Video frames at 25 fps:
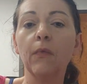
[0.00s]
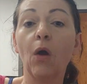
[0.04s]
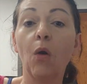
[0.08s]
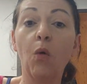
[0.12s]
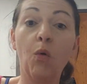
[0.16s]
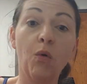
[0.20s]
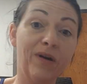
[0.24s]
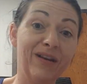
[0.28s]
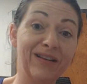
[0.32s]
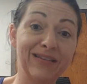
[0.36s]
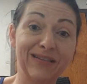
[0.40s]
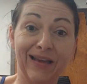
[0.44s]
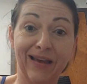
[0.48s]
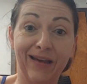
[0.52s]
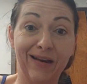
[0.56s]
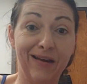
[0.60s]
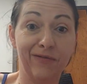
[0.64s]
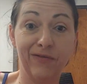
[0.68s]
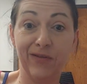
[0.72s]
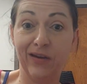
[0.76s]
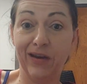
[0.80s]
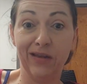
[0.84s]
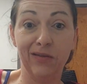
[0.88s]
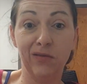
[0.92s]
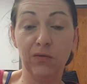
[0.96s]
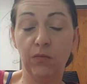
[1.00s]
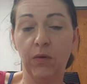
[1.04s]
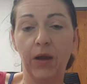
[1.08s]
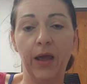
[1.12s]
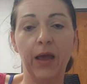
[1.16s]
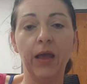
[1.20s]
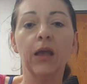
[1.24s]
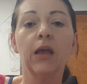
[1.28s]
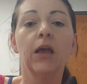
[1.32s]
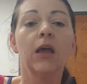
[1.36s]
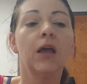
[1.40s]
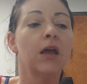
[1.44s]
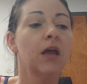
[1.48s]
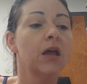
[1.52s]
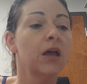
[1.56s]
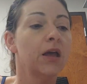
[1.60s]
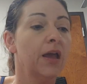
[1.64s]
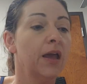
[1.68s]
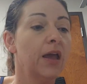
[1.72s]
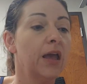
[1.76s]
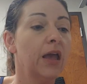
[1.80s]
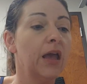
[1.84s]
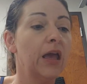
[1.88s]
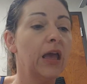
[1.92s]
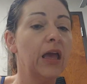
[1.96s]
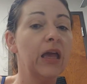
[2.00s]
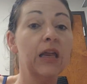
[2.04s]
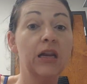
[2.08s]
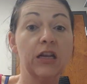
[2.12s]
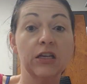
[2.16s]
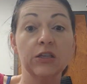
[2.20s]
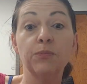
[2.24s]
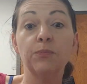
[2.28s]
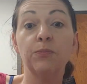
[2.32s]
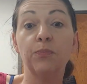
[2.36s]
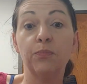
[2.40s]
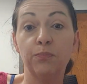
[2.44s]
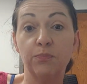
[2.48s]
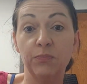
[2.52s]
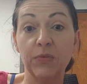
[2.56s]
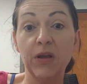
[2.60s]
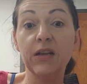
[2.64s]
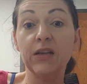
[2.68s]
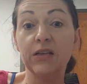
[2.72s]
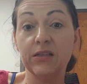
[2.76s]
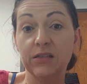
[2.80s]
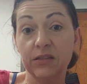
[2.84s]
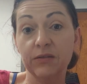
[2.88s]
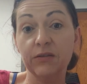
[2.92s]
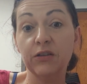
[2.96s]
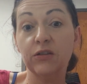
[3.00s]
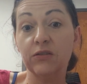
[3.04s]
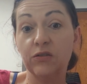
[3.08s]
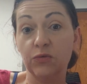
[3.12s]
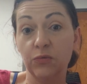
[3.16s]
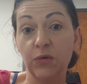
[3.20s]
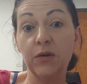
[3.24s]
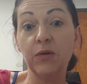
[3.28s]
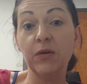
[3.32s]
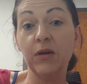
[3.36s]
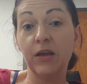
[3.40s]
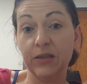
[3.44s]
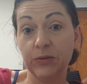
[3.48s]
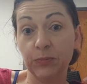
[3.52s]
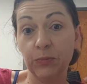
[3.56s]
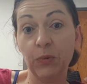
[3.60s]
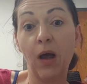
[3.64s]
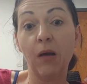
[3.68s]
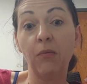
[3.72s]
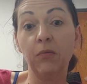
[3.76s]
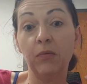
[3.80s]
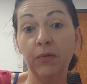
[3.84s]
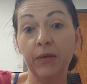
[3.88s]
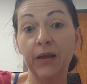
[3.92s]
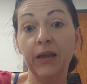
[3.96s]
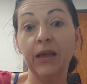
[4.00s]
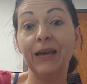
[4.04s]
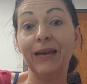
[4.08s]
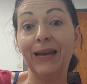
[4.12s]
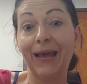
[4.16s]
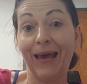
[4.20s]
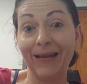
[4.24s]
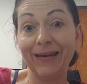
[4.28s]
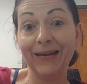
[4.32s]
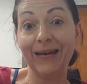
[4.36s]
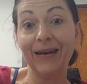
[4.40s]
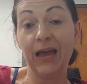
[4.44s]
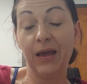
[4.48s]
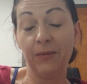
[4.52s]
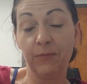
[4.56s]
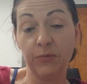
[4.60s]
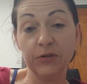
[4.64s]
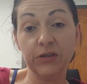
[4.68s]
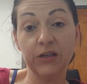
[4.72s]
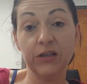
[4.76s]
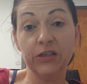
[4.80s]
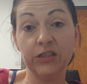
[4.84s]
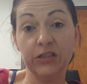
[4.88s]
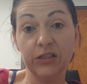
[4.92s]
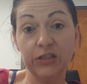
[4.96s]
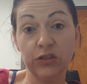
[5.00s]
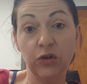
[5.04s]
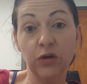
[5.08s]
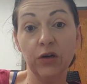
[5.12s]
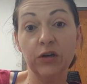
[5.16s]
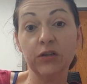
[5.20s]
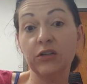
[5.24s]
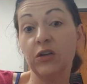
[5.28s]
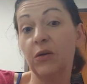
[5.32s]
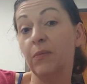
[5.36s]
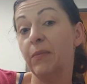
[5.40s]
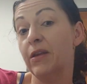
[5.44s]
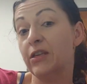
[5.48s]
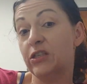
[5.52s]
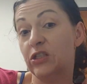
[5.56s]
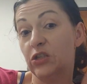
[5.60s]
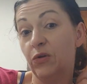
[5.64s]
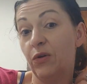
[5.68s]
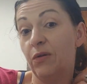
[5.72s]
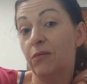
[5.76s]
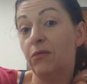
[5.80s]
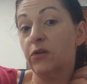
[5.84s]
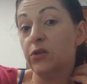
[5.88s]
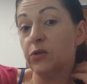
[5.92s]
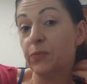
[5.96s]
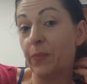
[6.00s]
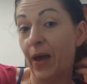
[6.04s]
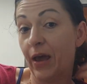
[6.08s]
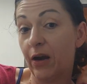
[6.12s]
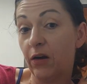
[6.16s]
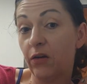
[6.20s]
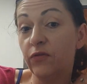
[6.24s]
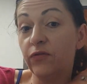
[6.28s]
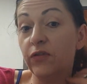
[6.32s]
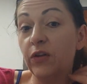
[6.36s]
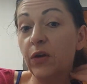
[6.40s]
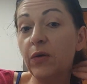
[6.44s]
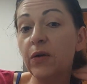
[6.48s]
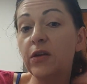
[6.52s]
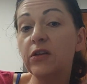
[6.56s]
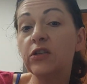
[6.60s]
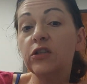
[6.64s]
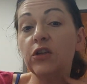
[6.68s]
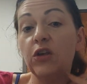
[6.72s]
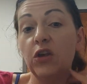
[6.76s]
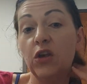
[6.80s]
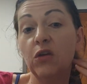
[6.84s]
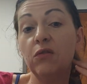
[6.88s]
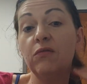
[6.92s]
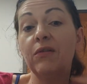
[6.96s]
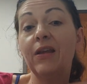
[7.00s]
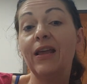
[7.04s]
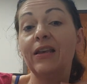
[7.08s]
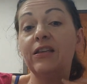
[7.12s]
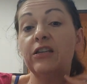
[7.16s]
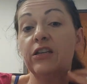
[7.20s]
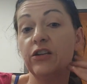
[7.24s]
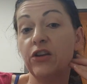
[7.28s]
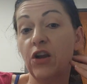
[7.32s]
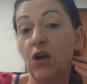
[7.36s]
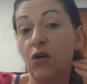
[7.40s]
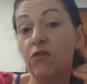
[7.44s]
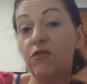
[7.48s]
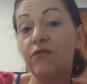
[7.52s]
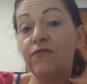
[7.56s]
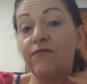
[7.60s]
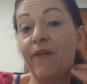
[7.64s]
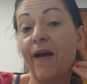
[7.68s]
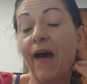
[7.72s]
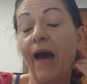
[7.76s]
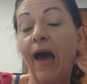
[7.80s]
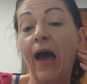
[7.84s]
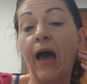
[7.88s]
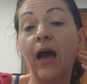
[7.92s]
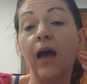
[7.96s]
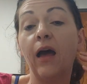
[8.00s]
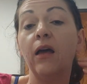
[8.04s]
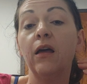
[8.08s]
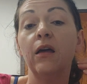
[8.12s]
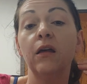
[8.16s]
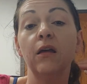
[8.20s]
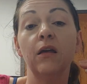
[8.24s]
or inside of it, either way, it's probably 99% sure it's going to be cerebral spinal fluid. So you need to notify,